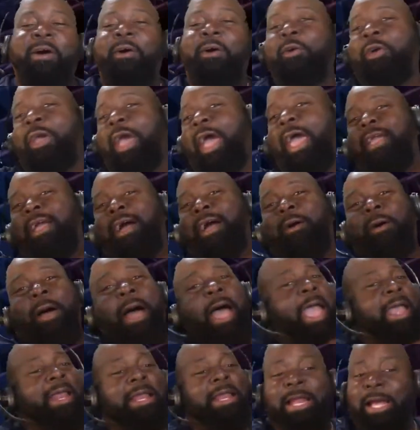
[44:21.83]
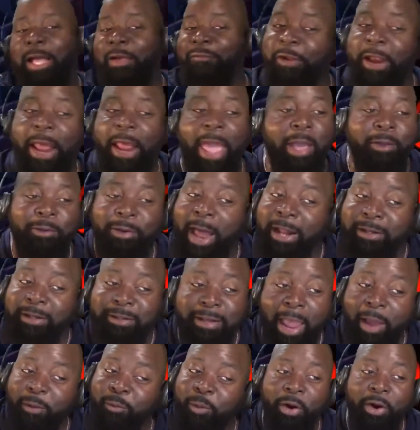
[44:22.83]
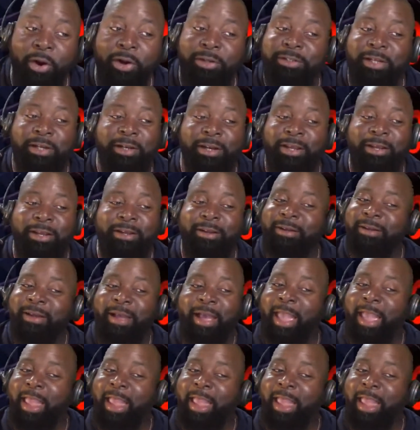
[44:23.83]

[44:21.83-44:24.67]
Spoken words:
Okay, I ain't looking for that. Not that word, Tanika.